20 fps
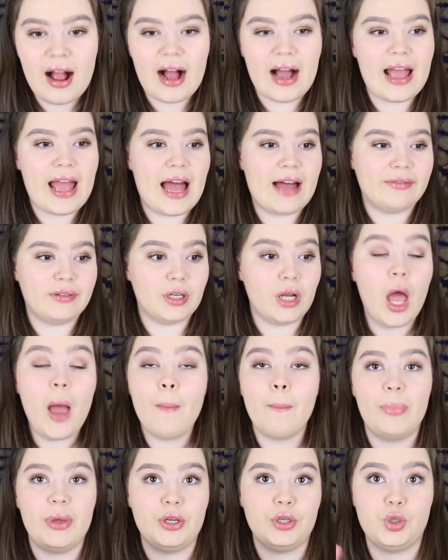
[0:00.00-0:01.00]
I haven't
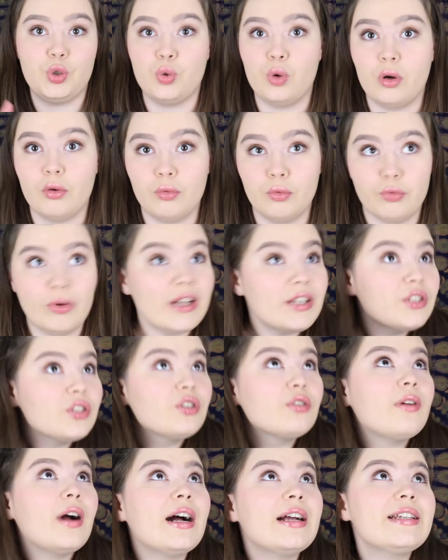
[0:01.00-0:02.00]
been to a
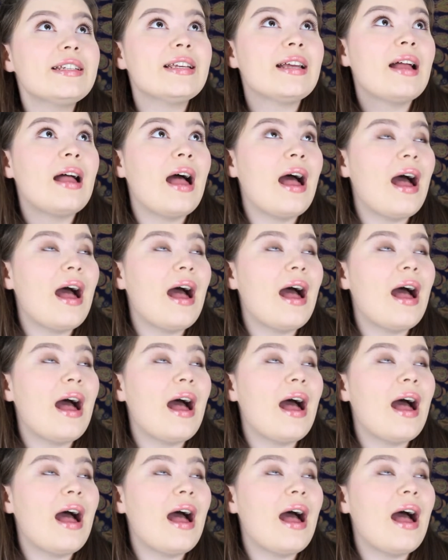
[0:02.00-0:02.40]
restaurant.